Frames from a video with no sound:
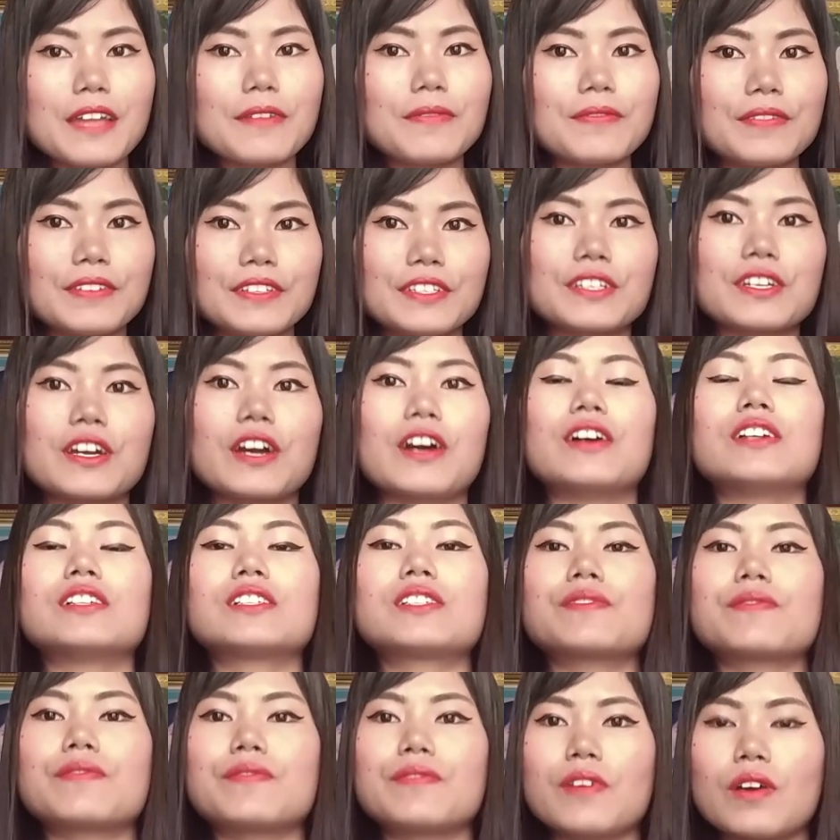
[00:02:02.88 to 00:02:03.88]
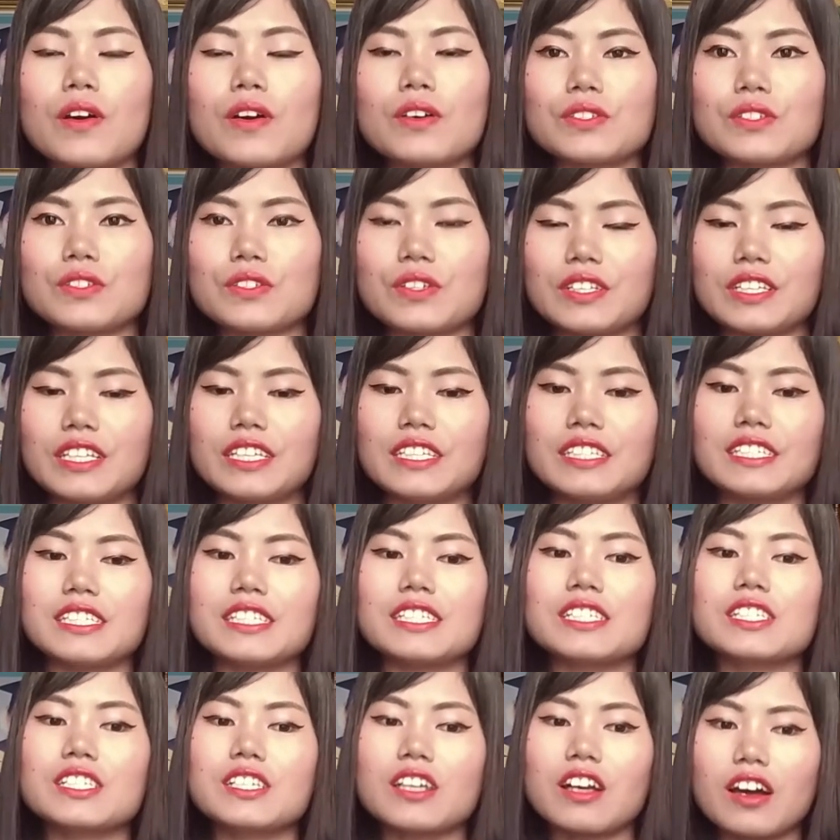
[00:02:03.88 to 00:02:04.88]
free course for joining
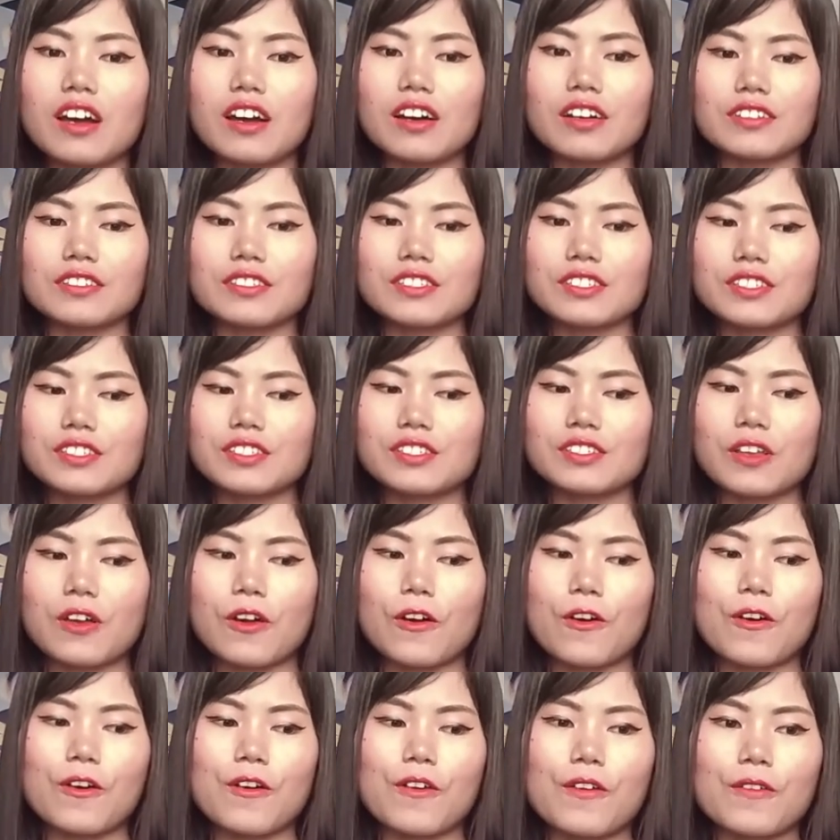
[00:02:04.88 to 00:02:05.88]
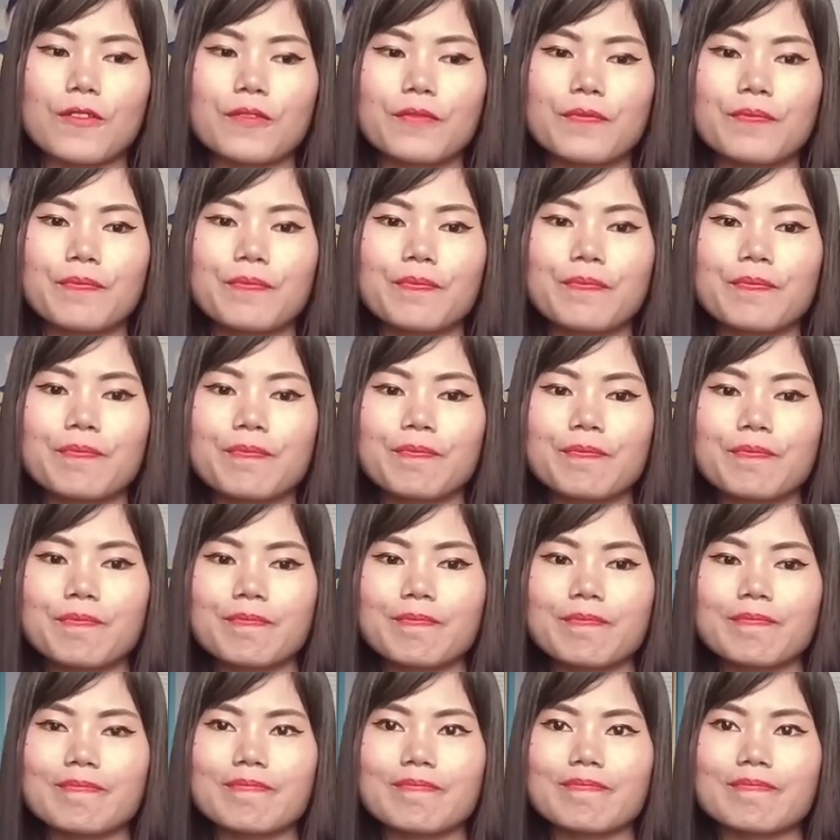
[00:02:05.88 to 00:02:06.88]
this course. So
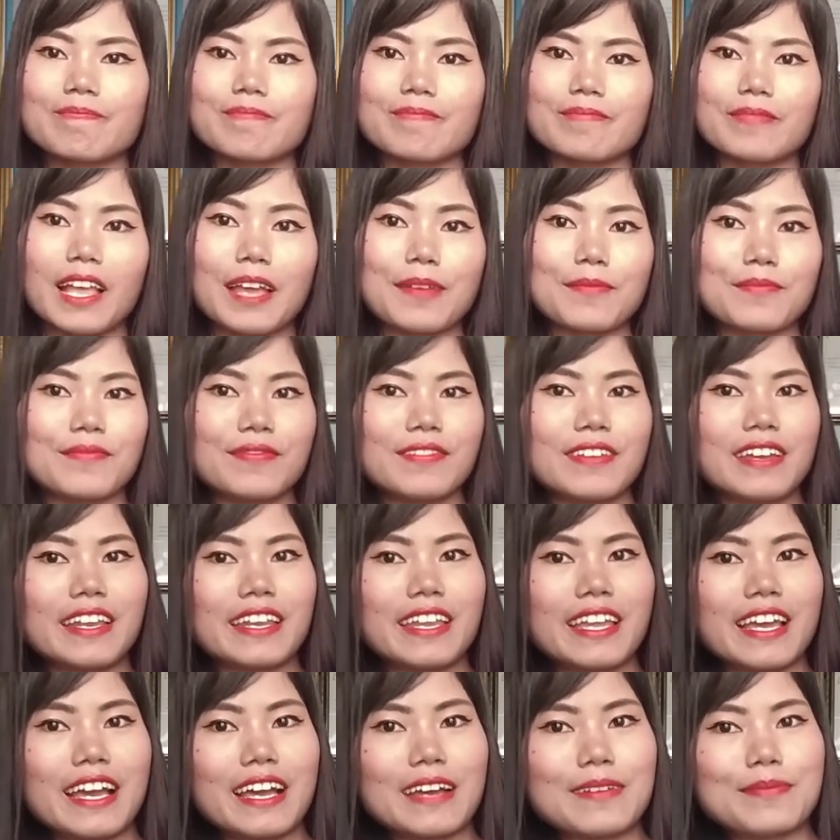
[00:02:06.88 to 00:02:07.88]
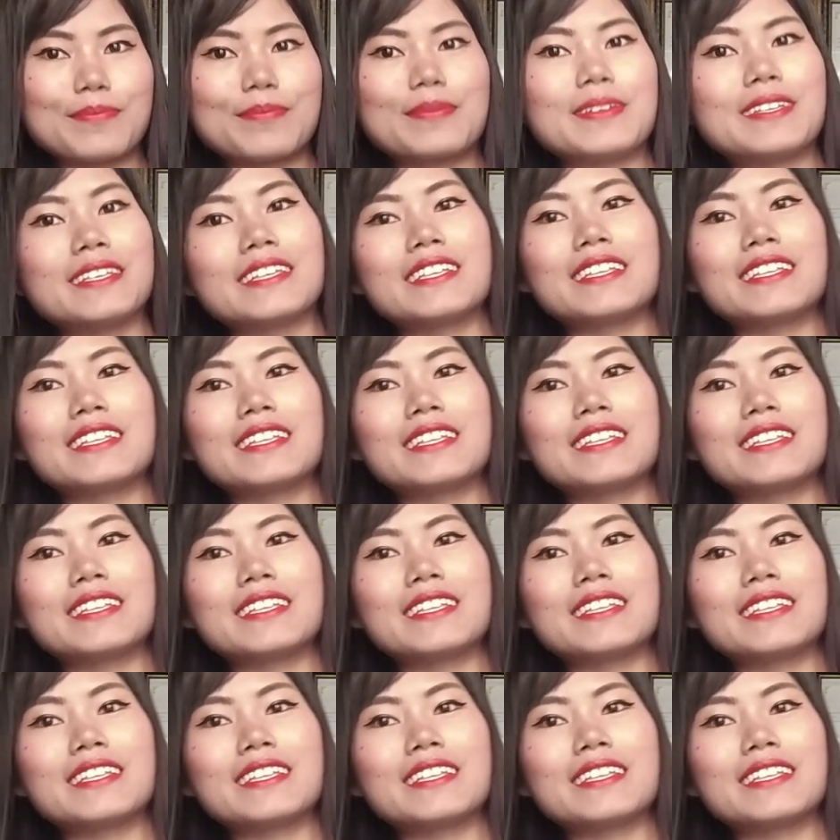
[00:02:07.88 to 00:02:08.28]
I'm very happy.